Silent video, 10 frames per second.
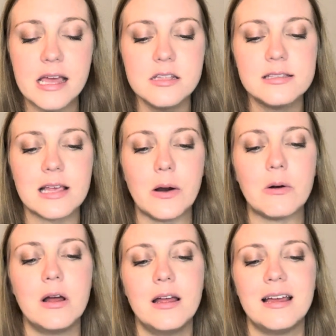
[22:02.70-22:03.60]
in. So
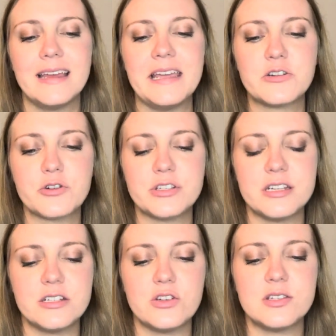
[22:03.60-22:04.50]

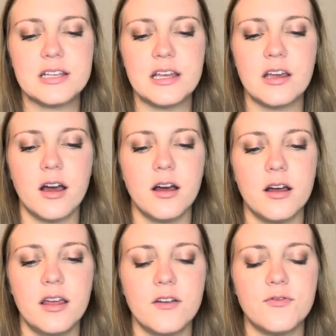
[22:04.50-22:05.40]
interested to see
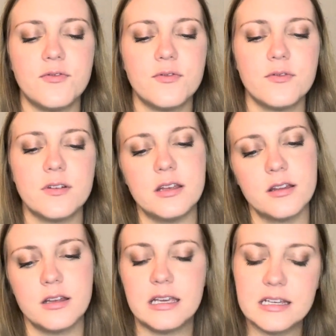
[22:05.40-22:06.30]
if
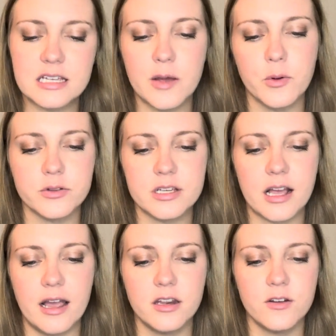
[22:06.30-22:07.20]
he's able to
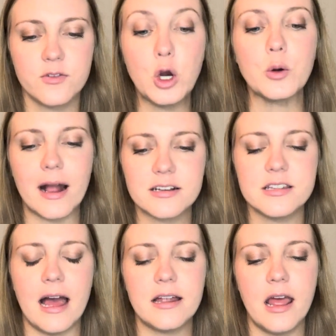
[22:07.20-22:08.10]
kind of correct
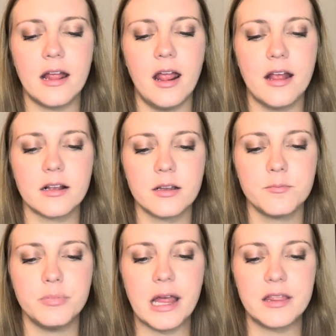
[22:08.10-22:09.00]
that and
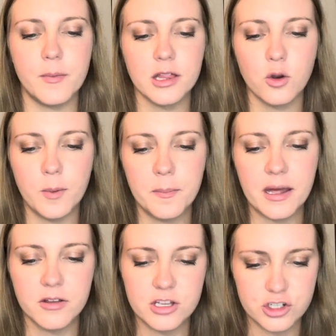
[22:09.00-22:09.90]
play them a little bit
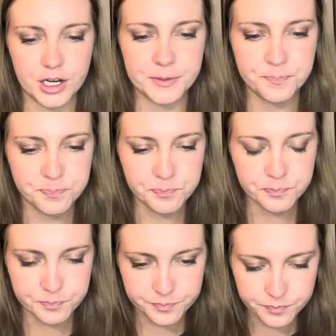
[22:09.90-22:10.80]
better this year.
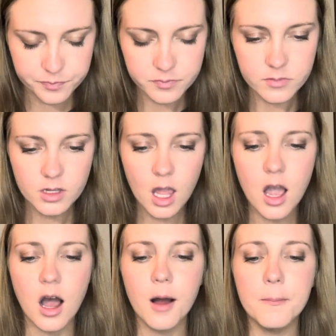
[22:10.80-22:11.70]

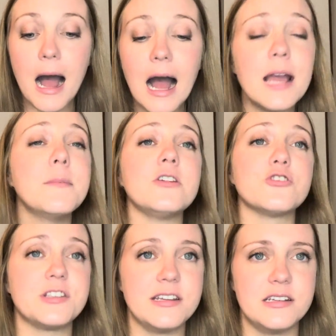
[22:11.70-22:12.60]
I'm
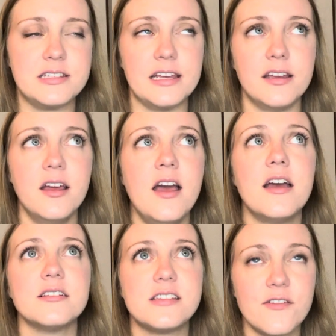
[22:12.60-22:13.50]
interested to see
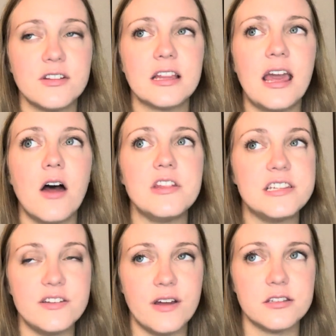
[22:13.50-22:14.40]
definitely how the
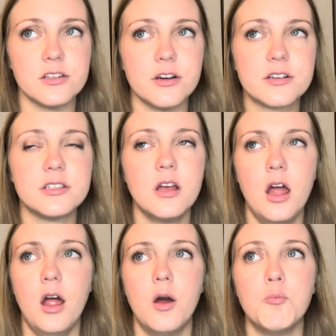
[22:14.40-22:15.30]
defense looks,
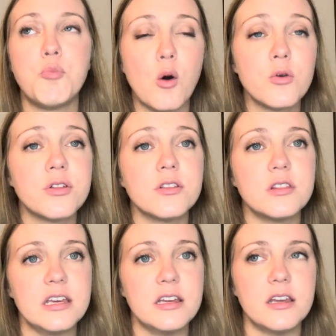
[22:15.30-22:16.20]
both
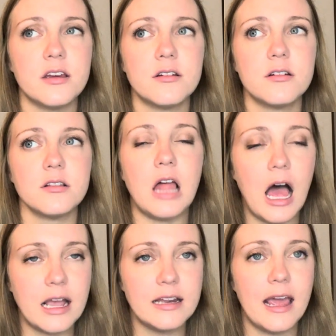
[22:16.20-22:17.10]
the
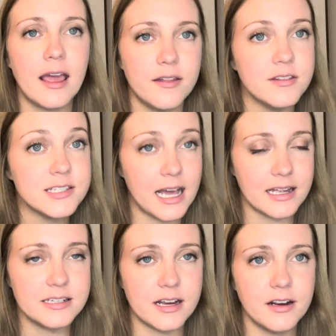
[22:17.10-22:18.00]
line and the
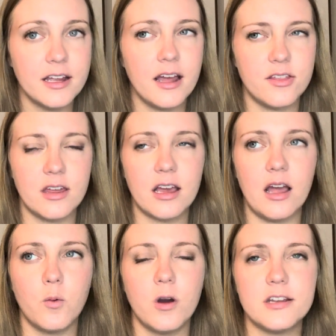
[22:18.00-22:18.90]
secondary. I think
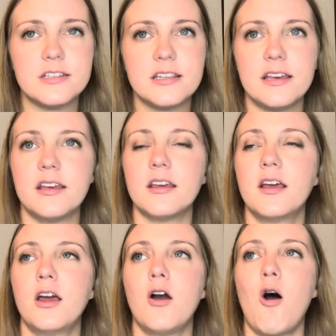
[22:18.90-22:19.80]
I want to
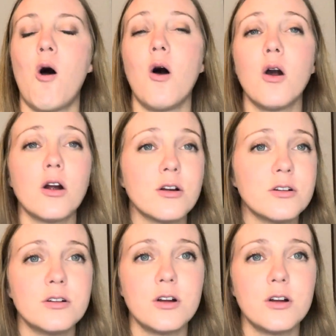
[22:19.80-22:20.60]
see our